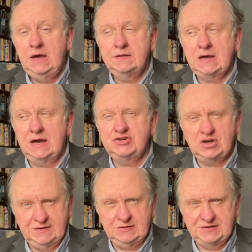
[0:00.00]
That
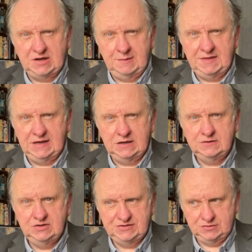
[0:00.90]
travel time thing
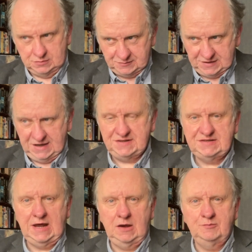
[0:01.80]
you saw,
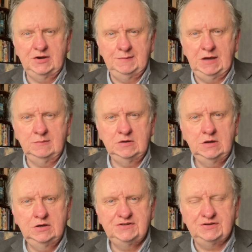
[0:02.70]
it's now premium
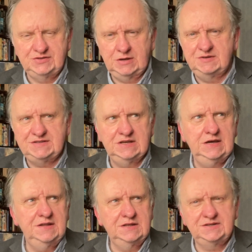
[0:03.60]
too, so is
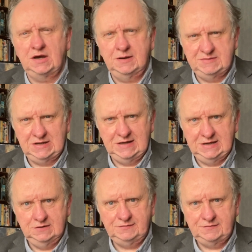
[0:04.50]
the time to
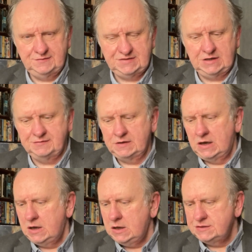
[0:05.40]
leave stuff.
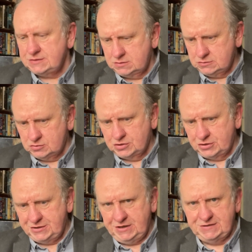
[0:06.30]
So all
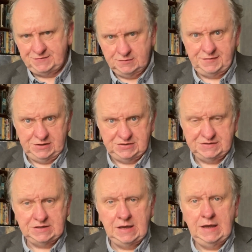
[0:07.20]
good, useful
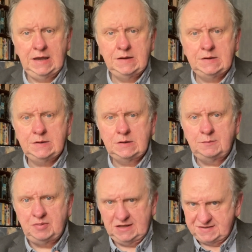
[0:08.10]
features.
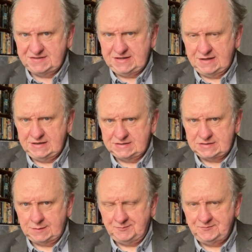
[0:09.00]
Plus is now this.